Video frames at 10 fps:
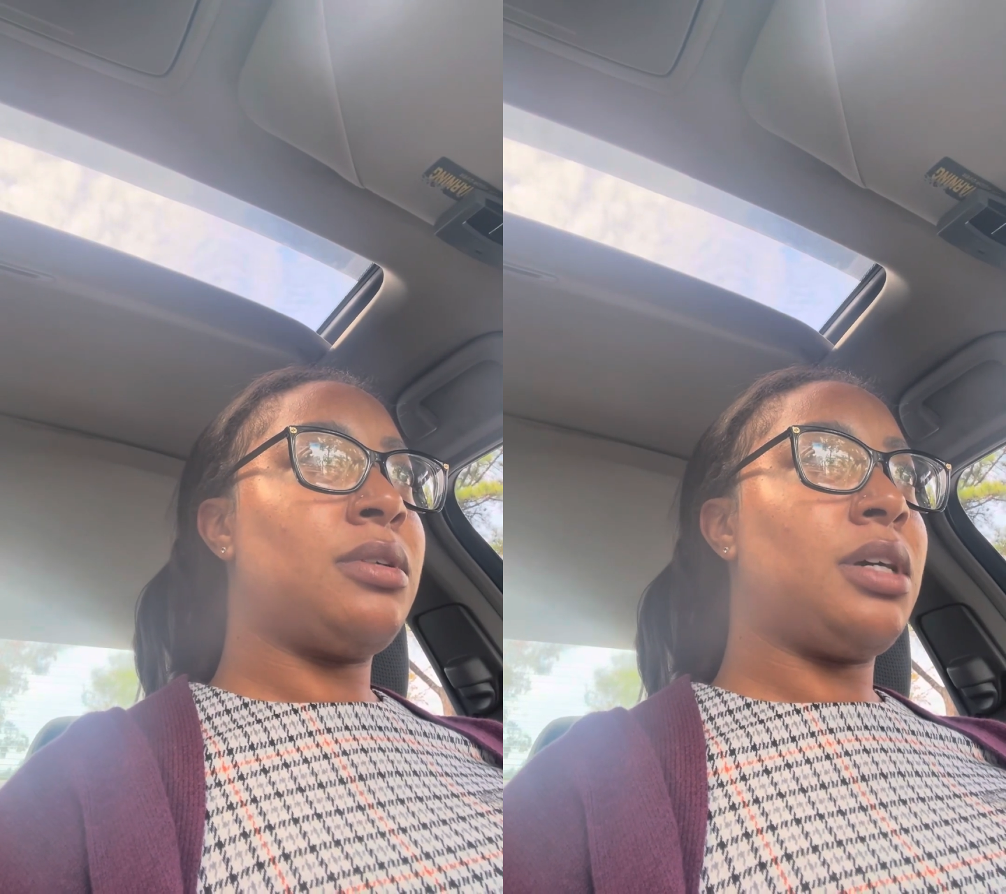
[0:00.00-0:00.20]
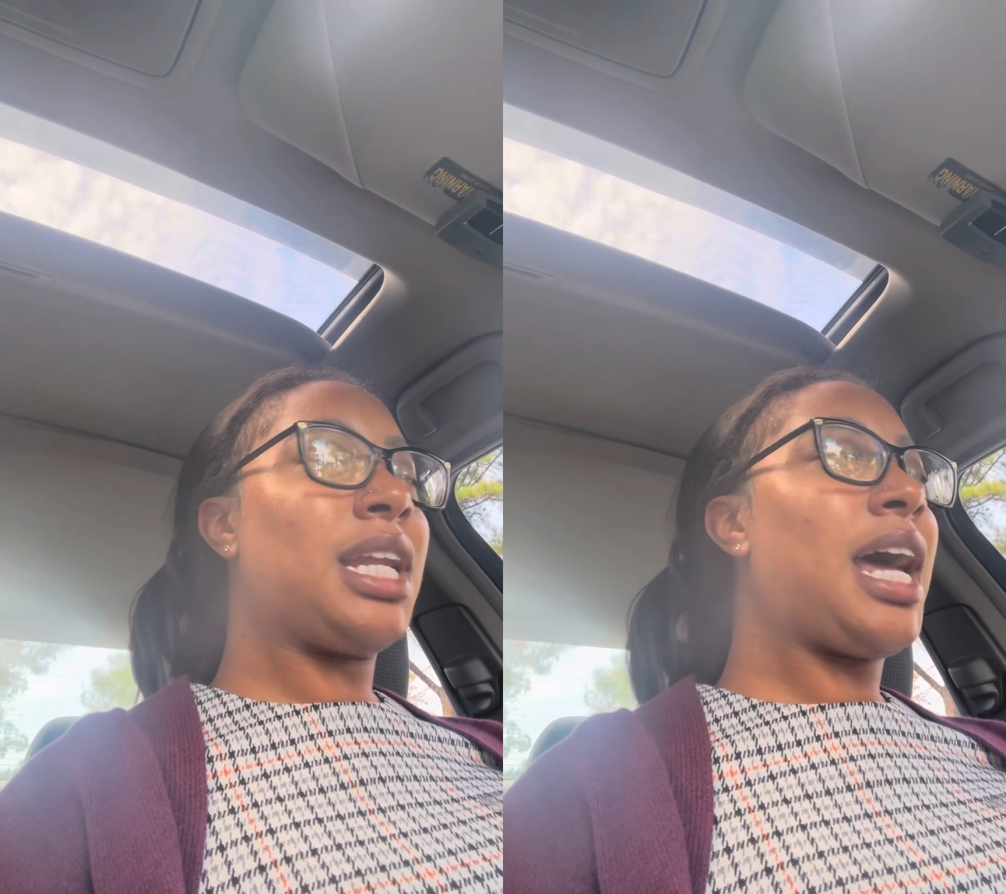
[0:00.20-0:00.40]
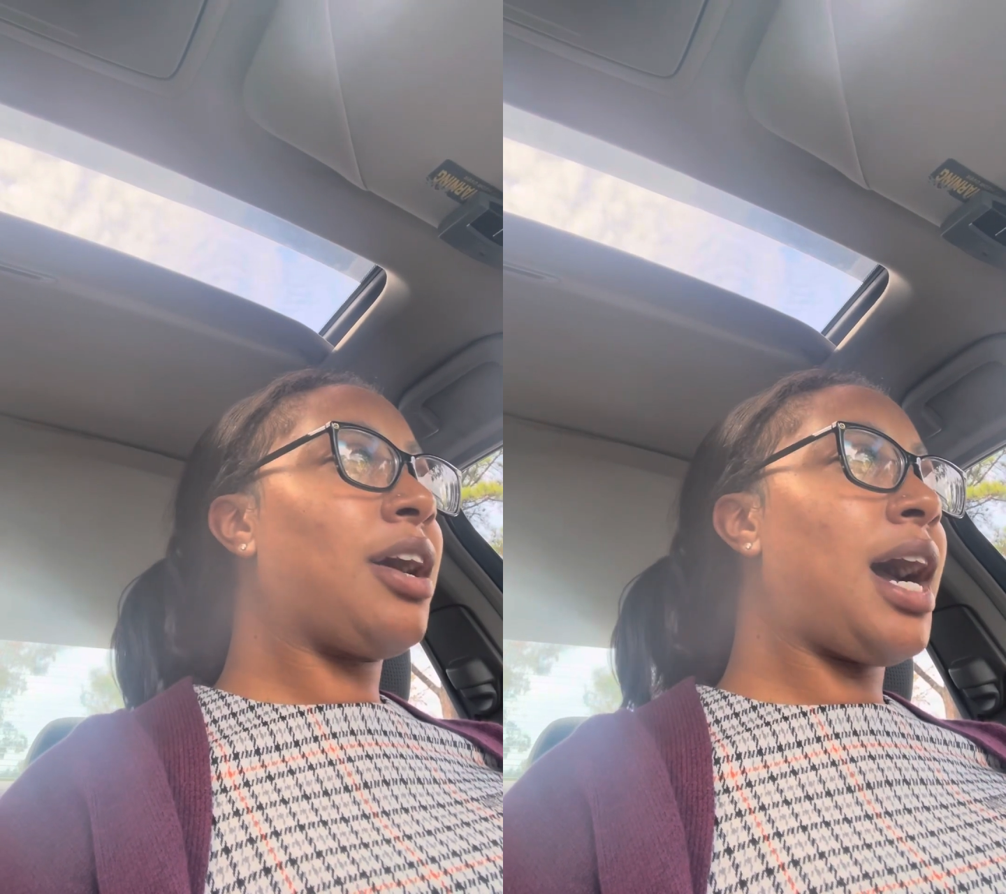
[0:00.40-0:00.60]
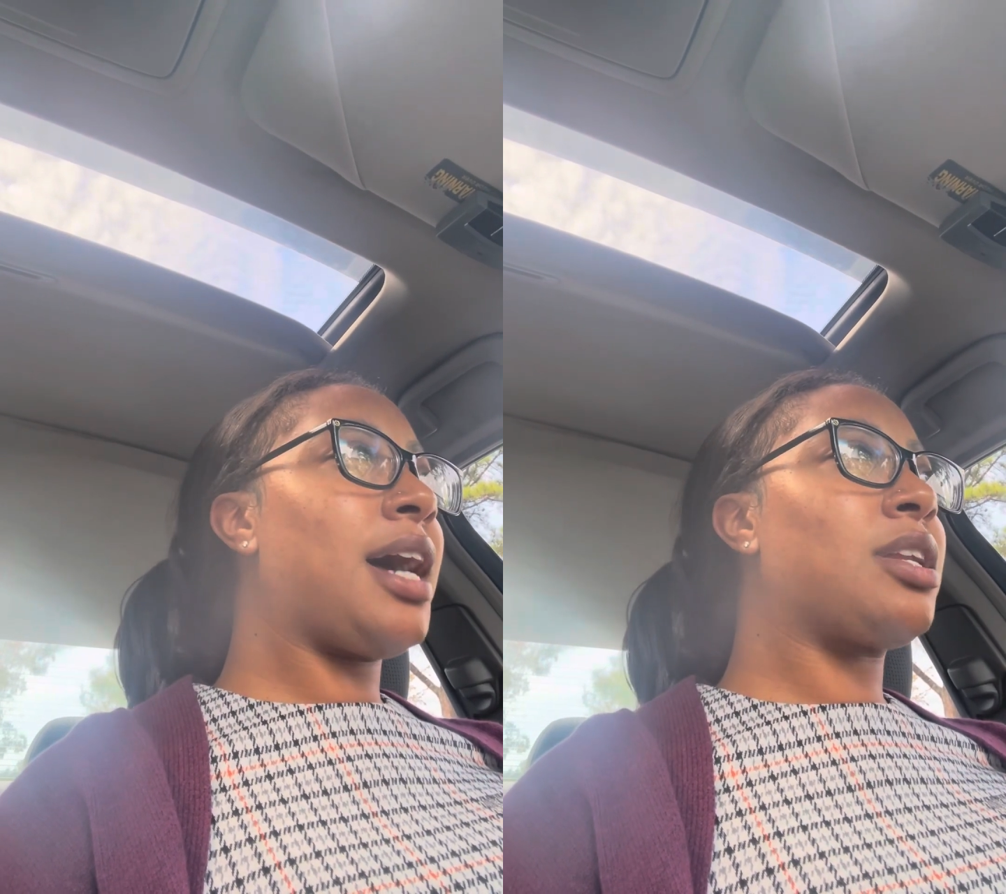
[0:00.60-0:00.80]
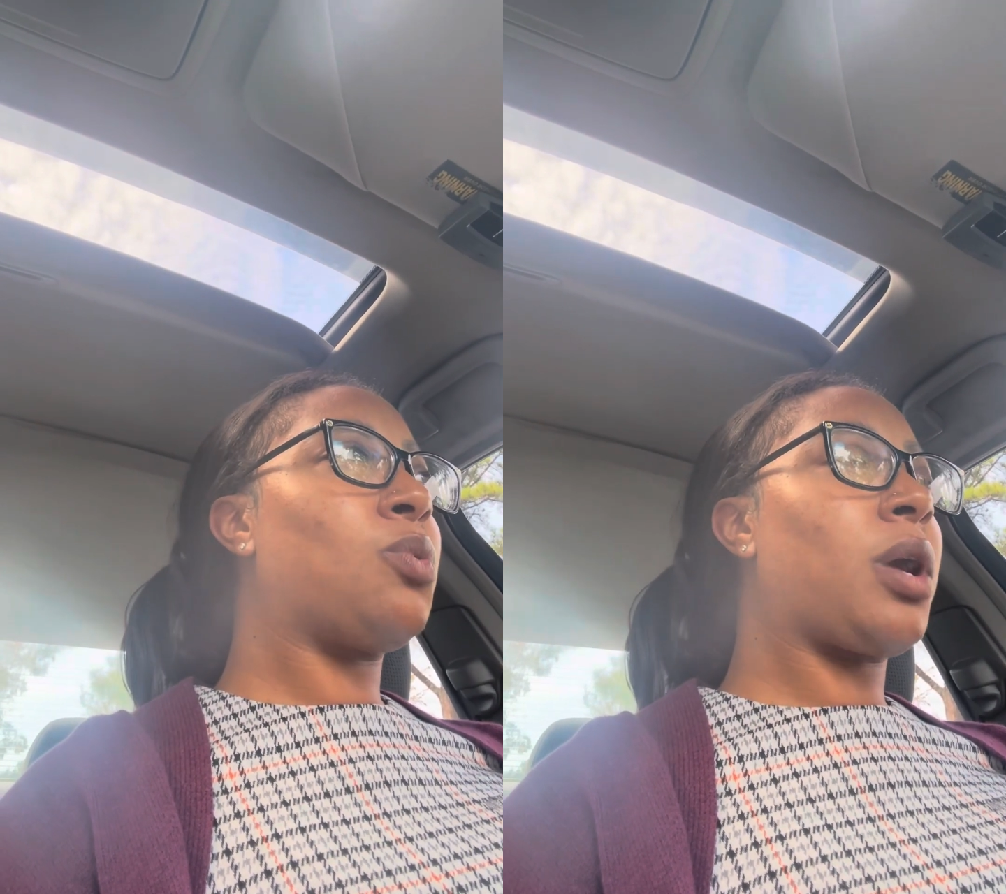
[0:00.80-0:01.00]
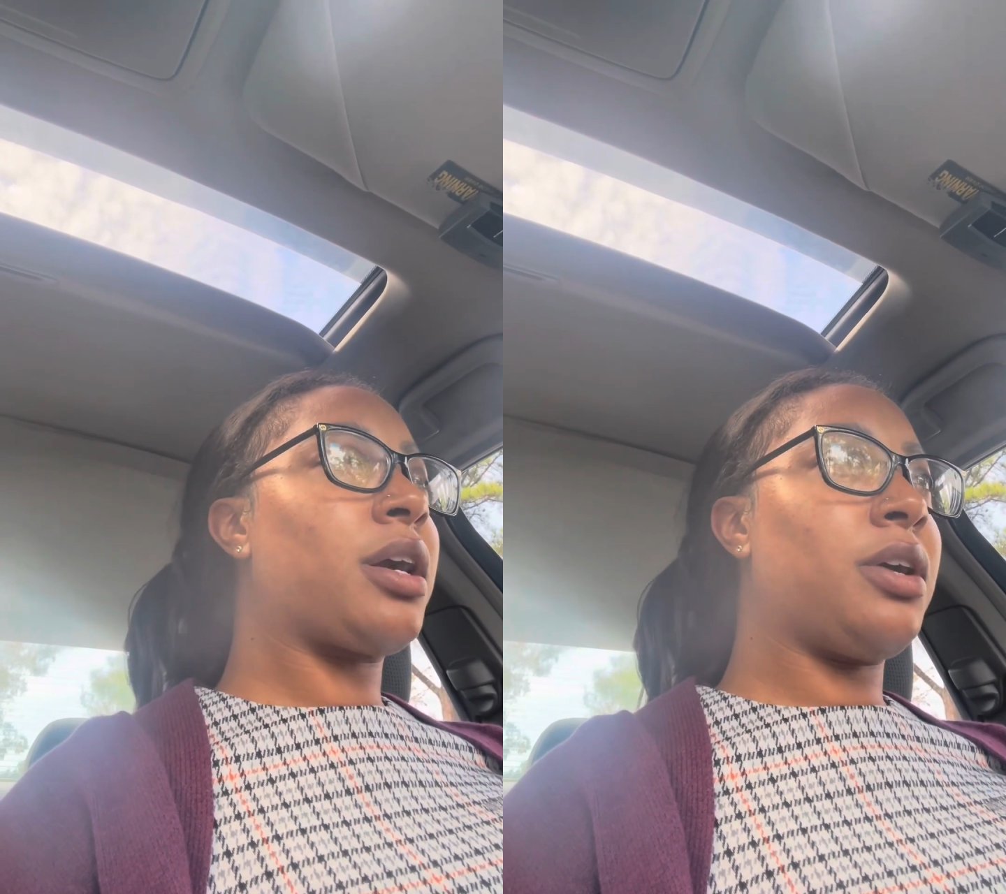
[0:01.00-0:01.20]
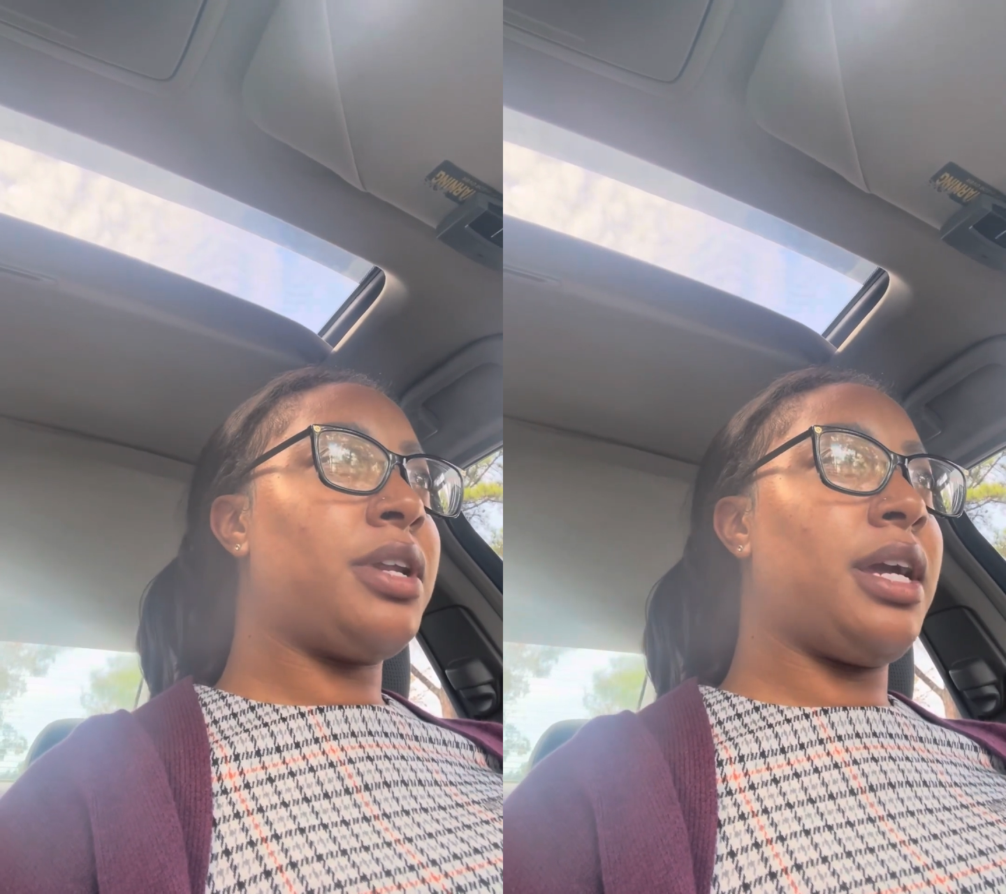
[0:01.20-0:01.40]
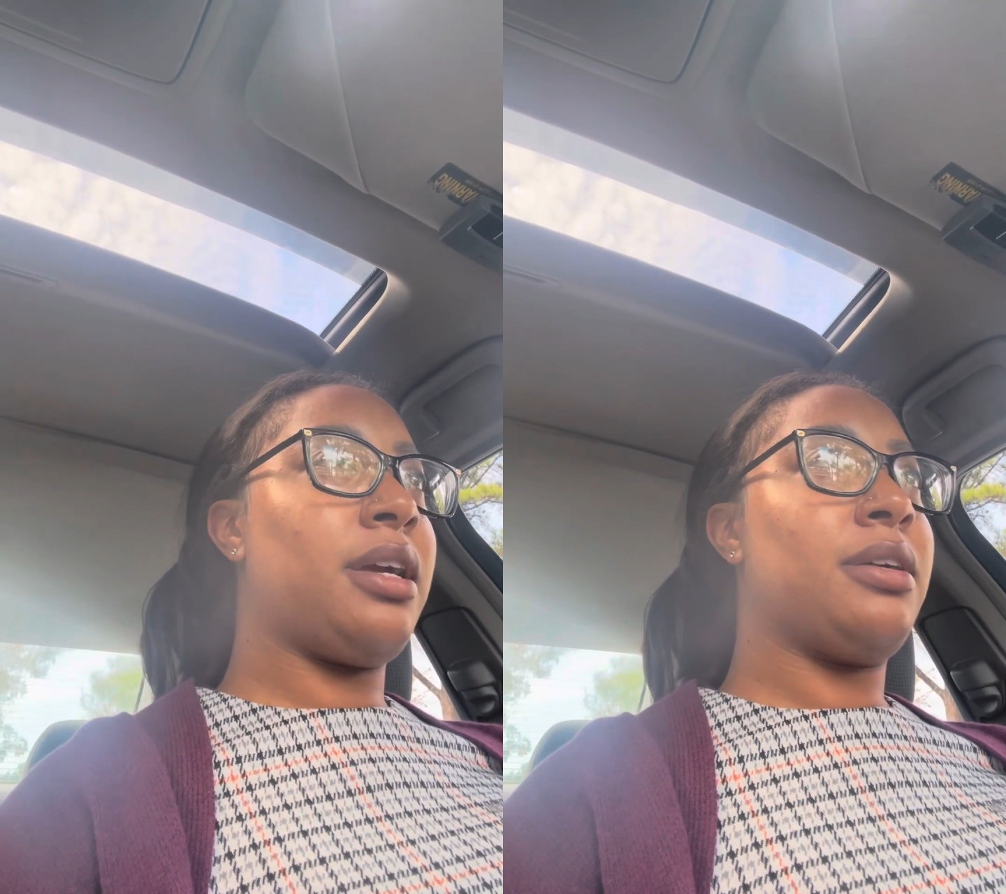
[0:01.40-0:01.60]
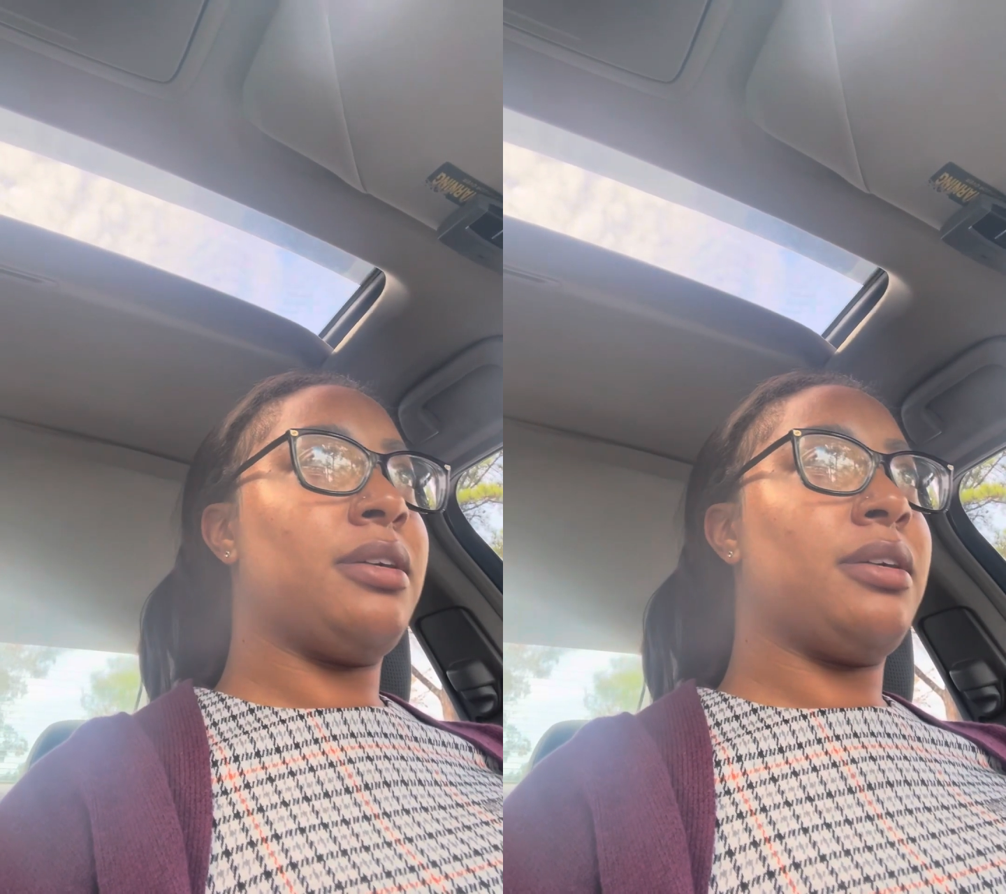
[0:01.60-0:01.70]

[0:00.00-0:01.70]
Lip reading: Allow God to work on that.